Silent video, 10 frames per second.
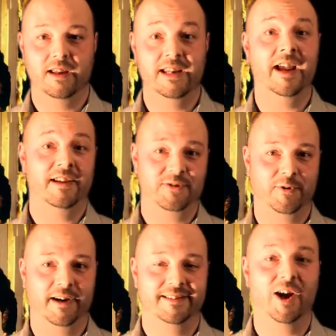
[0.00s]
Yeah, that's
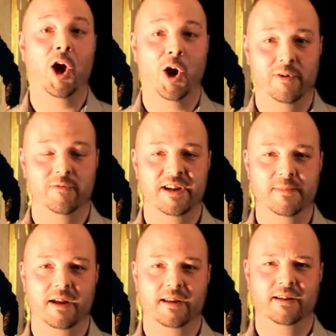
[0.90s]
right, a horror
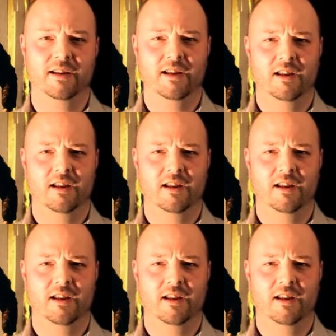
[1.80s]
remake.